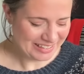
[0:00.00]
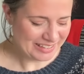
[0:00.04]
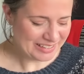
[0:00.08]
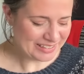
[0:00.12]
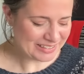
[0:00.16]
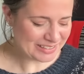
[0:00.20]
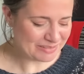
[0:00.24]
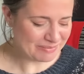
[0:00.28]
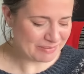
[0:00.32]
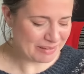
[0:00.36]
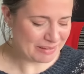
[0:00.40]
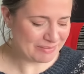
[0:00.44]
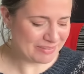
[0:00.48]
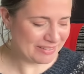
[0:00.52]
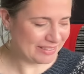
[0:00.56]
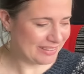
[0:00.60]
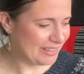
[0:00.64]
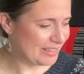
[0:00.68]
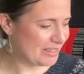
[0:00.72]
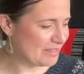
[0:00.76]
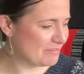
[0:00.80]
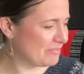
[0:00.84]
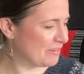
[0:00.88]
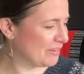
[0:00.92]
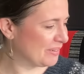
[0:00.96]
So maybe
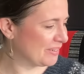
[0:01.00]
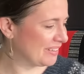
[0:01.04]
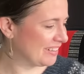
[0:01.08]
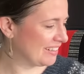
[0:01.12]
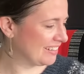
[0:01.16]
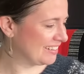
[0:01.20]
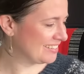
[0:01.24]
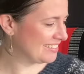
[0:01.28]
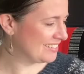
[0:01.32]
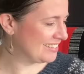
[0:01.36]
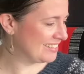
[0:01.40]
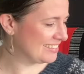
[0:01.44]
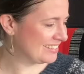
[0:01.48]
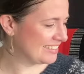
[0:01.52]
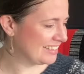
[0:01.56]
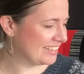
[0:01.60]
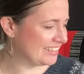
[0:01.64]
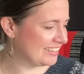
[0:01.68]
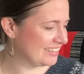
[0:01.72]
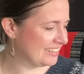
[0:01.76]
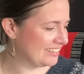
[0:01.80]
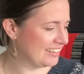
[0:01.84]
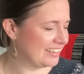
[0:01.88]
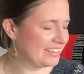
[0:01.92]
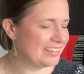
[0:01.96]
another podcaster said
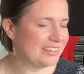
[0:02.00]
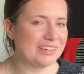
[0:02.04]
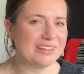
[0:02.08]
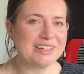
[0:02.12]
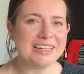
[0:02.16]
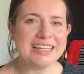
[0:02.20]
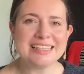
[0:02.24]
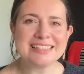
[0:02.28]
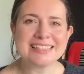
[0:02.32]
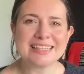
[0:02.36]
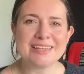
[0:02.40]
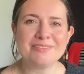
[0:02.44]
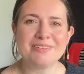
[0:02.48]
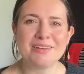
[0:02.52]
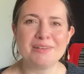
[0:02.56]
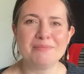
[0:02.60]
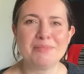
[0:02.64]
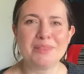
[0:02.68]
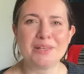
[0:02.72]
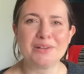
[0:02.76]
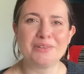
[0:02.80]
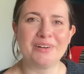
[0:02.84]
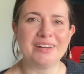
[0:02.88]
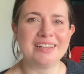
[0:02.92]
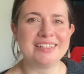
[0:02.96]
it. I don't know, let's give him
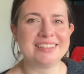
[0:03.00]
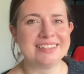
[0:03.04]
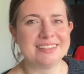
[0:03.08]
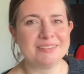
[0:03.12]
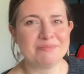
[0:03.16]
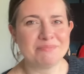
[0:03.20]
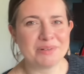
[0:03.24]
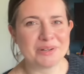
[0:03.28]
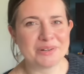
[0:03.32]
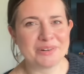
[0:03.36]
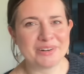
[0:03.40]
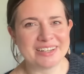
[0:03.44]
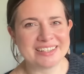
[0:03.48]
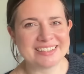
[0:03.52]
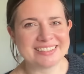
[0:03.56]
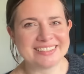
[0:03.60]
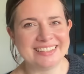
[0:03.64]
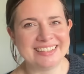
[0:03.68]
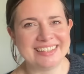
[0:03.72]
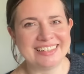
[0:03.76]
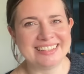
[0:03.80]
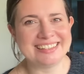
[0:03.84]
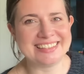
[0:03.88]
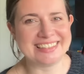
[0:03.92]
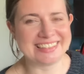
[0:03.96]
the credit.
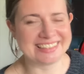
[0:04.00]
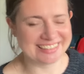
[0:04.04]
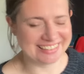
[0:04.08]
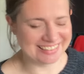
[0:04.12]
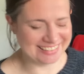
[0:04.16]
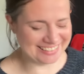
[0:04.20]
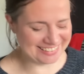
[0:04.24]
Procrastinating.